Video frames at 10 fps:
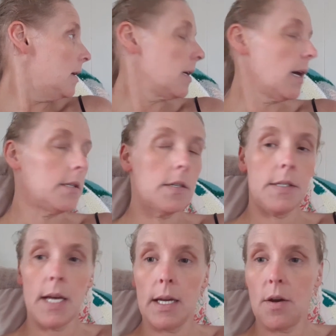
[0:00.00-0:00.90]
Yeah, just a
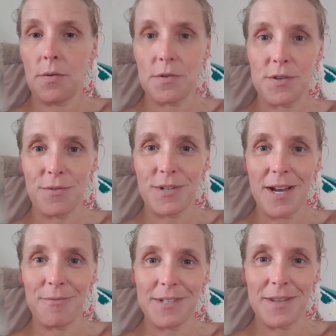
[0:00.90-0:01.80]
sec. Oh, there's no
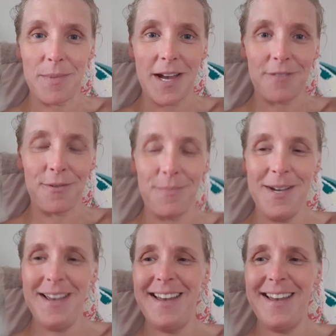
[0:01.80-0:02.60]
towels in the bathroom.